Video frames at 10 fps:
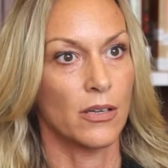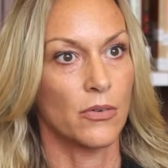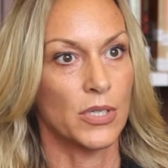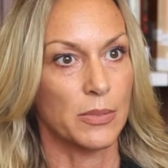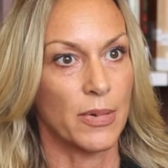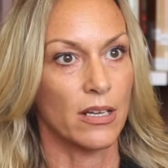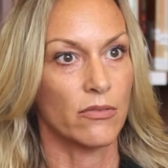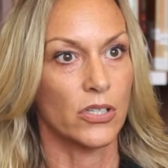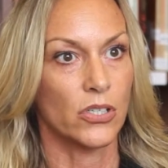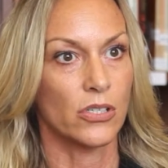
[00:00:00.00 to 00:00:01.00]
was
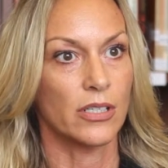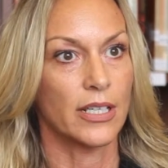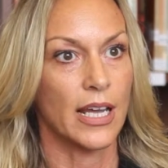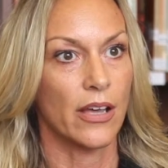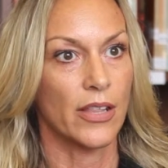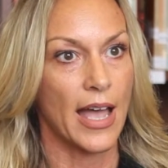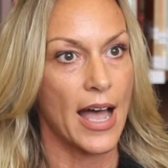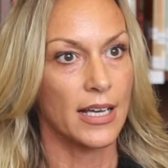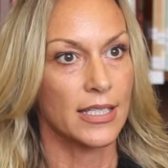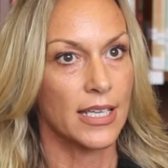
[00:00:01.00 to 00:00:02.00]
beneficial and how they
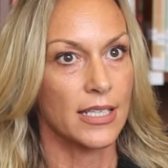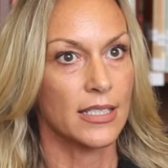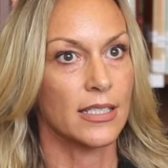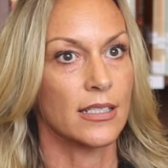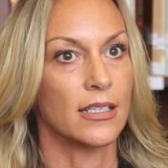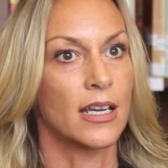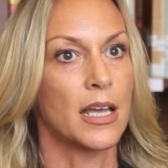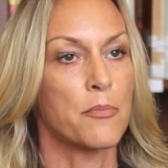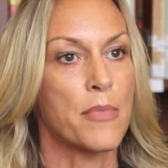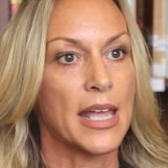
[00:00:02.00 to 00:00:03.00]
accessed,
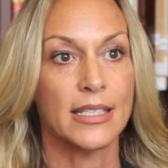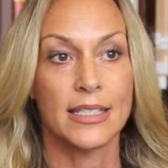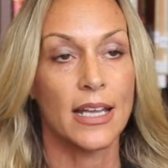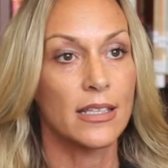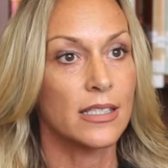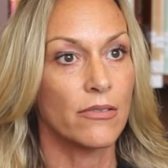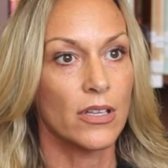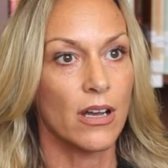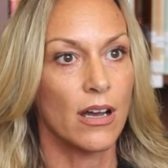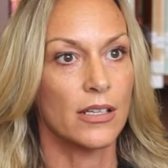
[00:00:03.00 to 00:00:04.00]
made sense of the
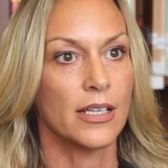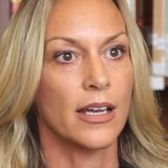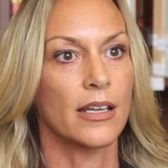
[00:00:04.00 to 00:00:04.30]
content,